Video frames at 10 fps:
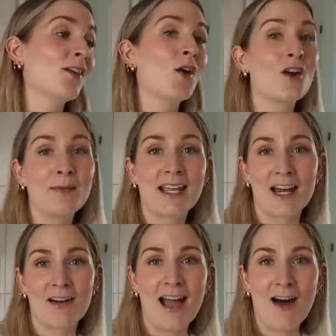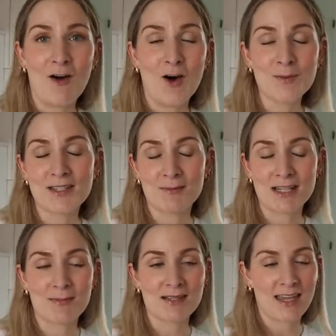curl my hair at home,
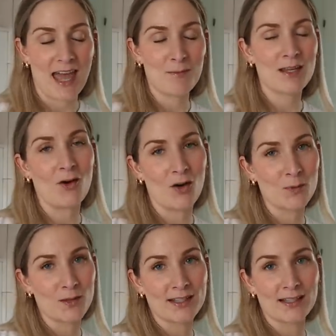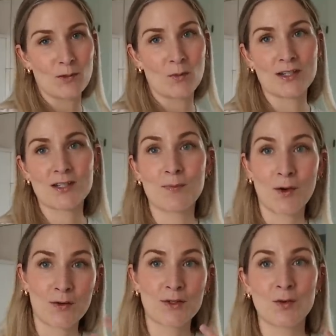sometimes it can be hard with the little one to
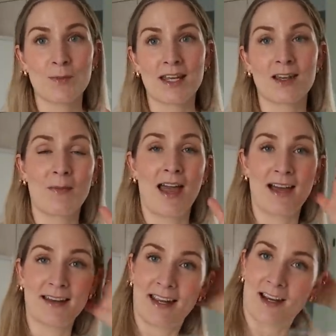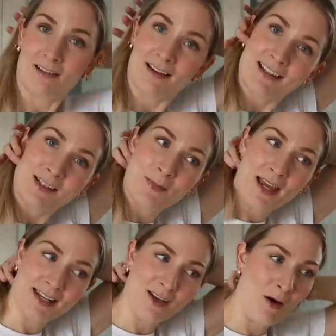both do makeup and hair,
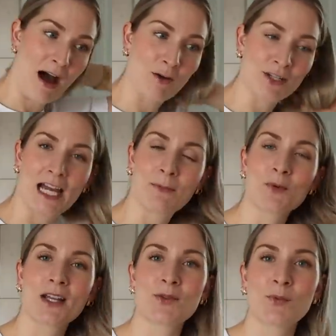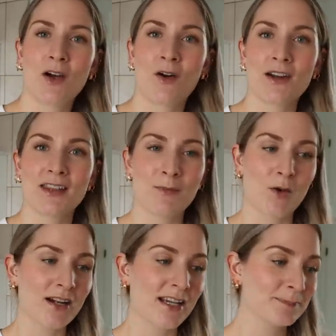depending on how time pressed we are in the
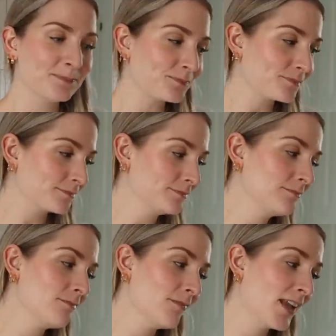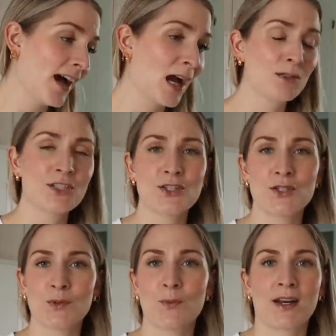morning. I will just
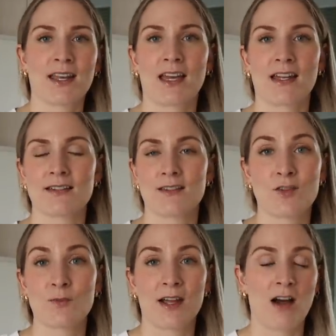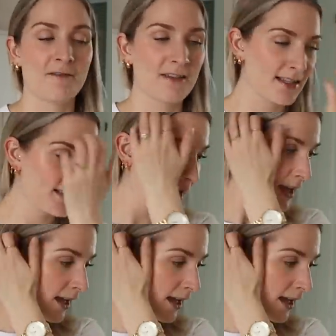do it when I get to my office.